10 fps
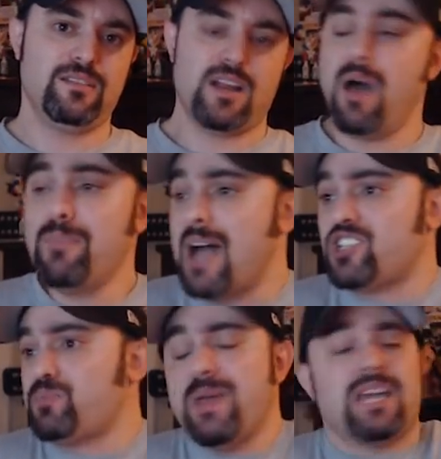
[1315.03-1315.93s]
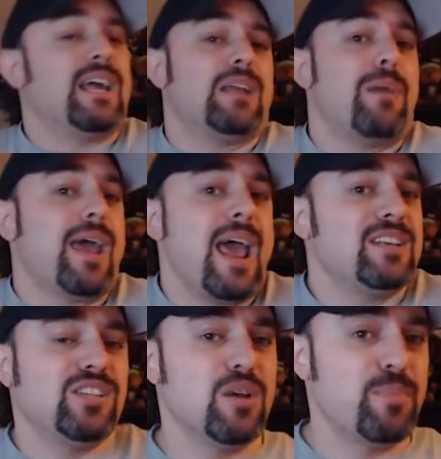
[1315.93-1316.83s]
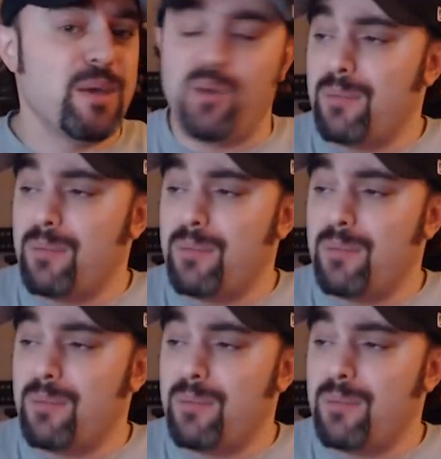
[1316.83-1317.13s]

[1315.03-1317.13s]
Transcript: And I'm not speaking out of my ass here, people.